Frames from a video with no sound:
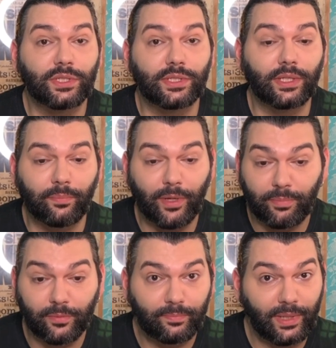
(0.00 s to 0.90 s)
the
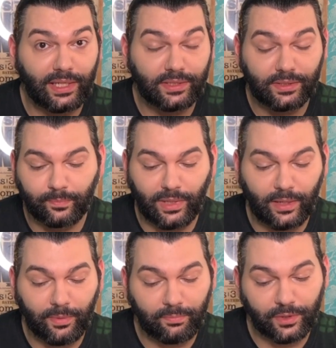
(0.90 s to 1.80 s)
pepper plant,
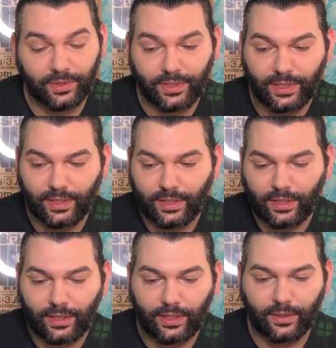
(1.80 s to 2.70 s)
black pepper,
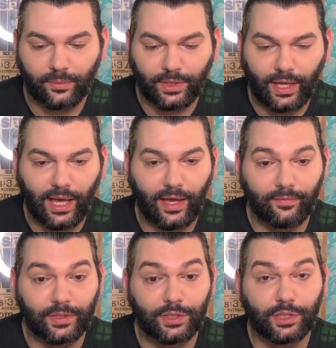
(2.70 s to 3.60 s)
we
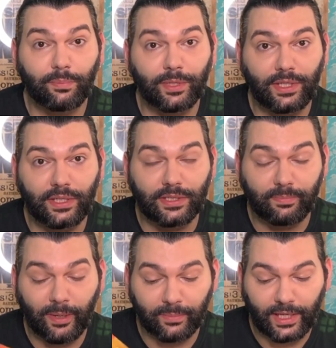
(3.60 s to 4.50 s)
have a Japanese
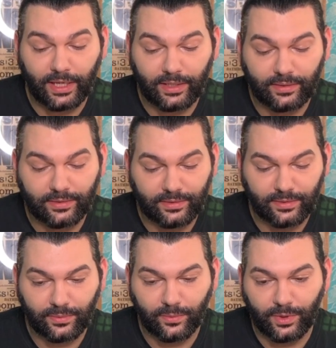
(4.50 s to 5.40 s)
pumpkin,
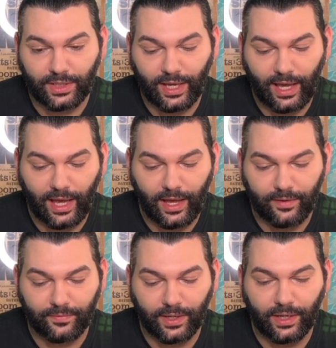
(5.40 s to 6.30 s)
we
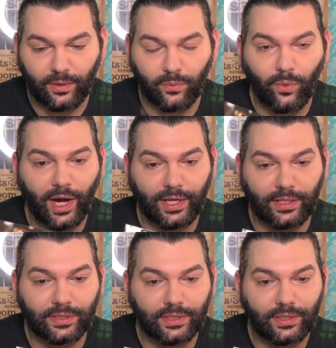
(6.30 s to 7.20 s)
have a
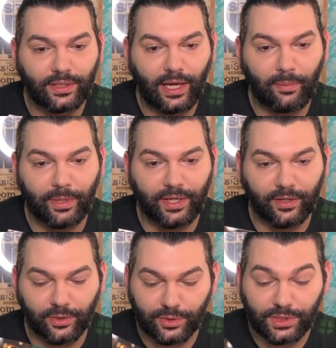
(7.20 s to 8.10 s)
white
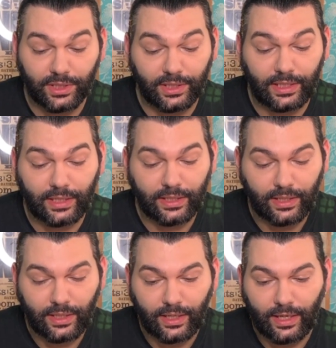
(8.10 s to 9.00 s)
habanero chili,
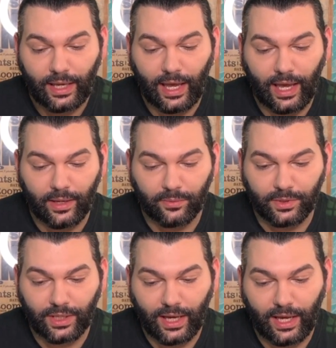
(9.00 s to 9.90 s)
and
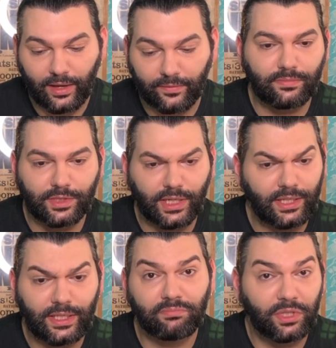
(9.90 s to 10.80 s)
we have
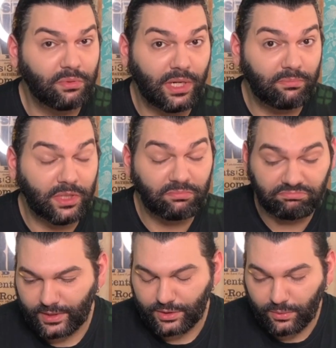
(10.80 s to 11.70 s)
Chinese cucumber.
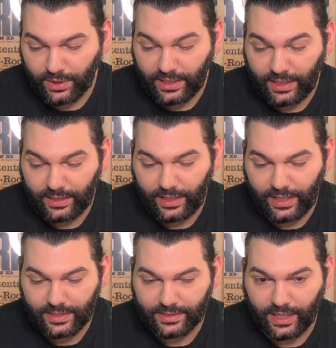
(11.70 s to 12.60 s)
So what I did
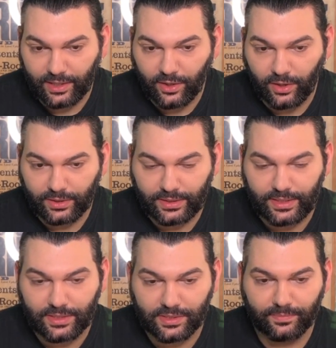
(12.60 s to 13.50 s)
is I got
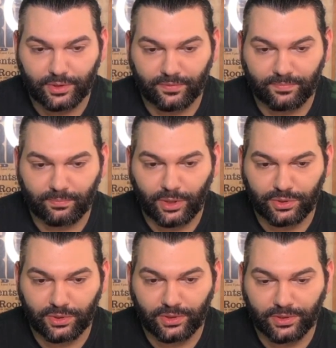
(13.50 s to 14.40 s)
these sort of
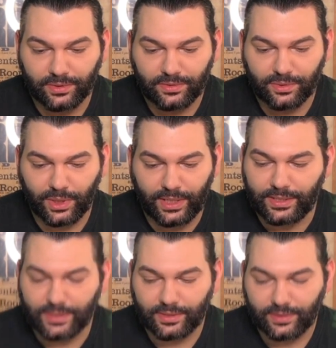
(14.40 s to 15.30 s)
modular trays